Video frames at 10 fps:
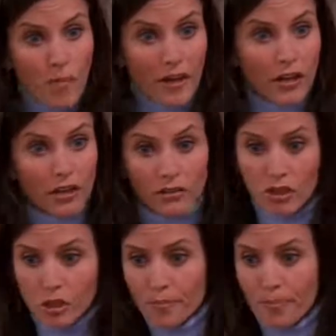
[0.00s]
No bigger.
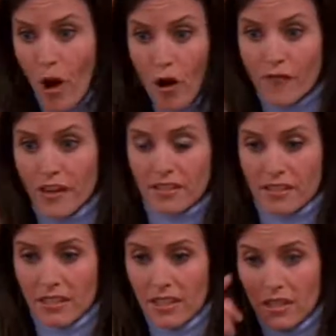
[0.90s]
You're
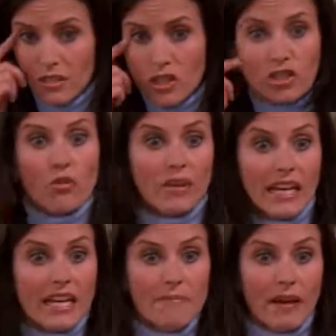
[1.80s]
perfect. Oh. Just don't
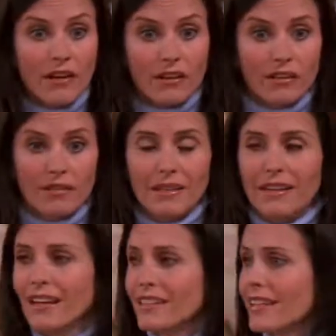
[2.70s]
get any bigger. Oh my
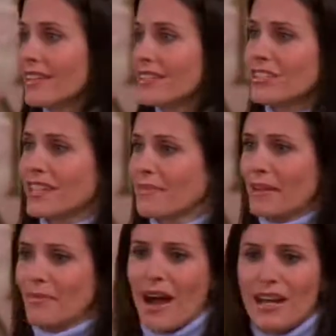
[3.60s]
god, he sounded just like
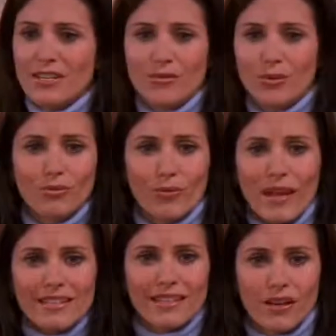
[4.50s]
my high school
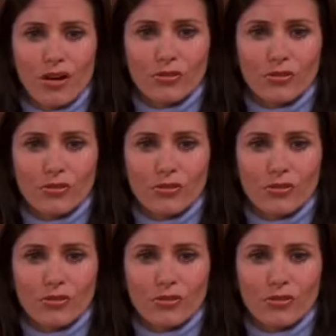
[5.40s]
wrestling